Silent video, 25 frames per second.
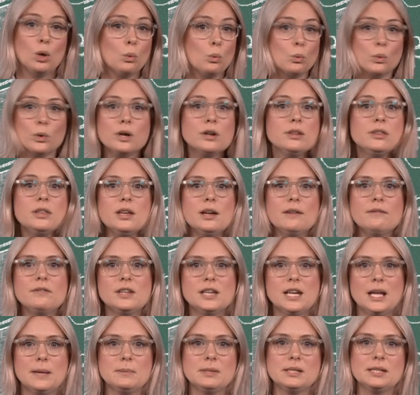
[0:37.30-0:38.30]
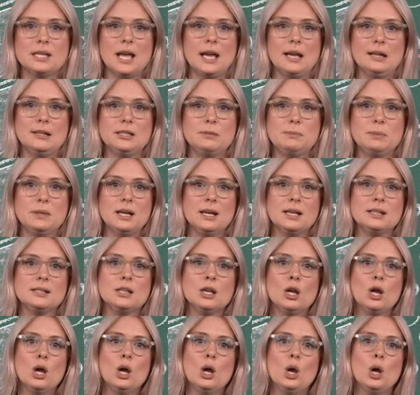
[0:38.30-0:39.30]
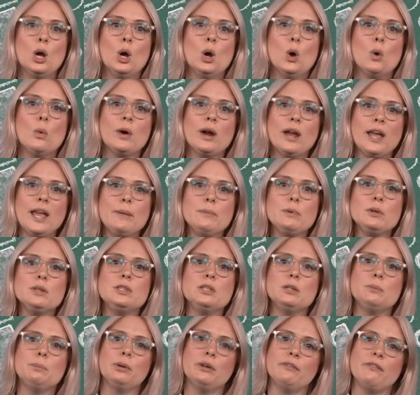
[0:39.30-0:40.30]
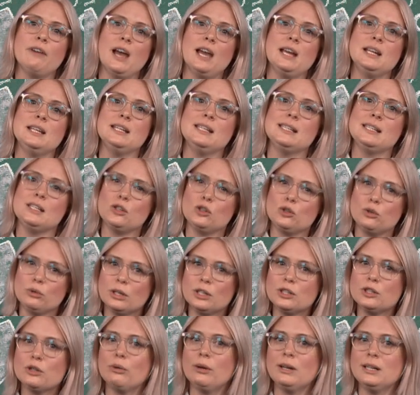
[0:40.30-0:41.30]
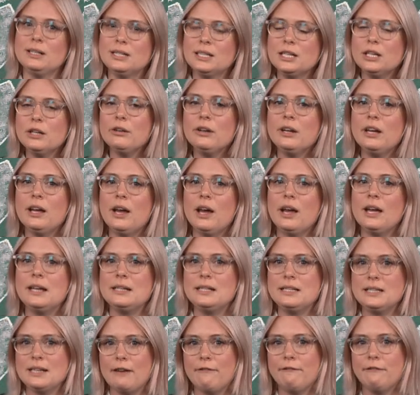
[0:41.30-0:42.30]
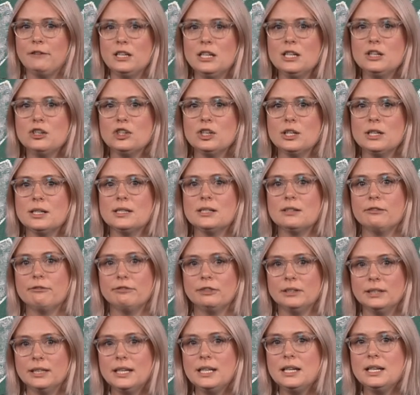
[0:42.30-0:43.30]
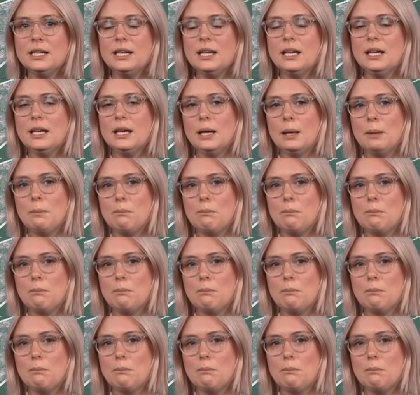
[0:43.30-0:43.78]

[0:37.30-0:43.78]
worthy of the name science because we're able to provide strict criteria and definitions of validity,